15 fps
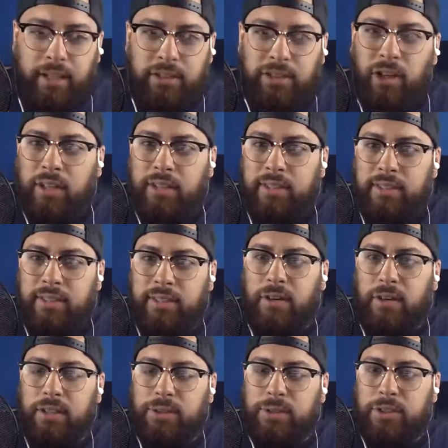Darkness
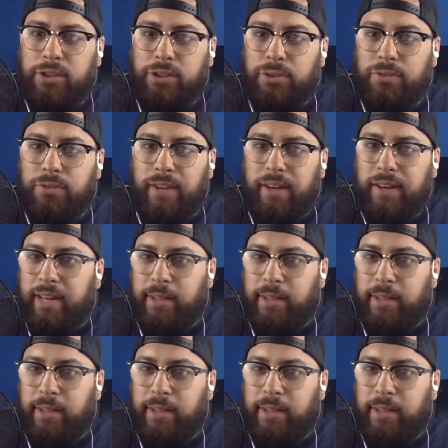Falls with the Tooth Fairy.